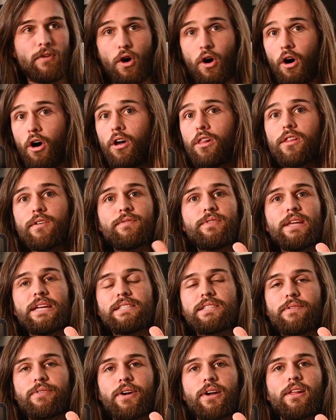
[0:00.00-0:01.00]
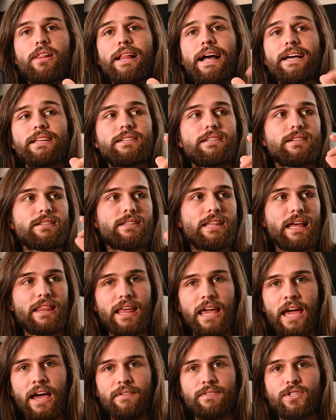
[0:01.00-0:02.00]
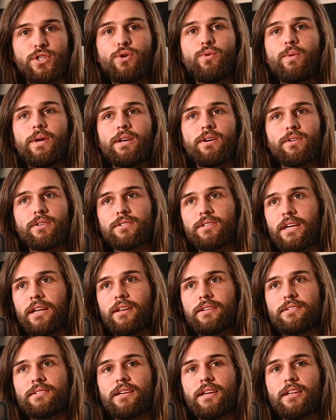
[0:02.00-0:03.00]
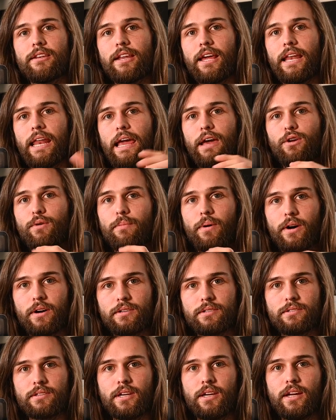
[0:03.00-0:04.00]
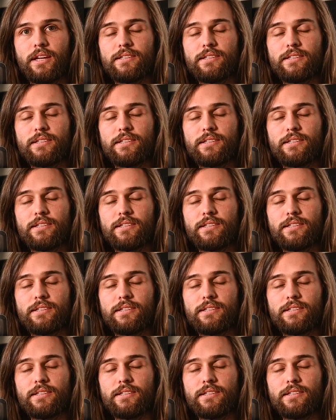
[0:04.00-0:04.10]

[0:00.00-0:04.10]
all of these different classes that they have two wheels and a seat and handlebars.